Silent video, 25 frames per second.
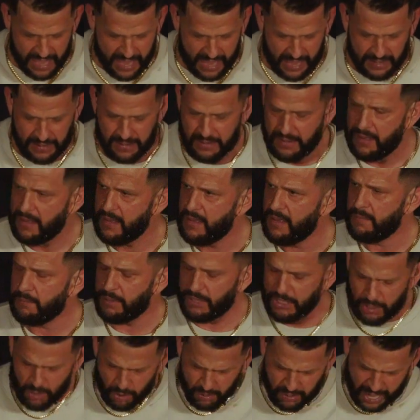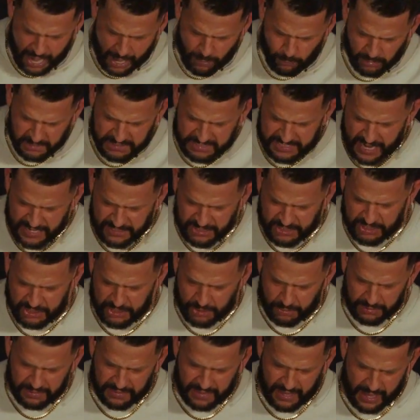that. But you know, God will test
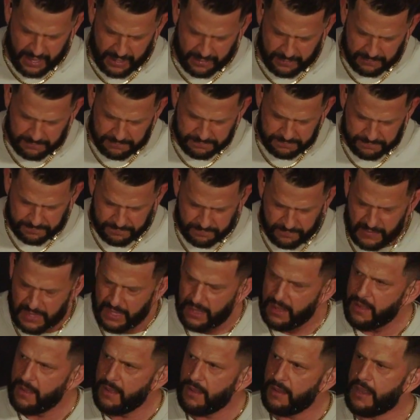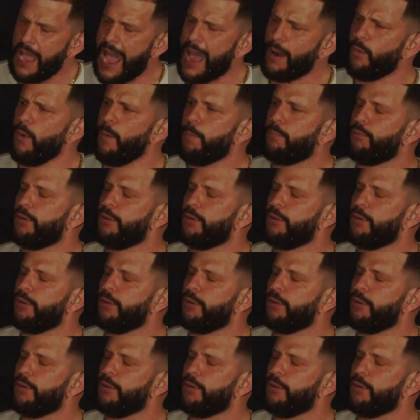you in that. God will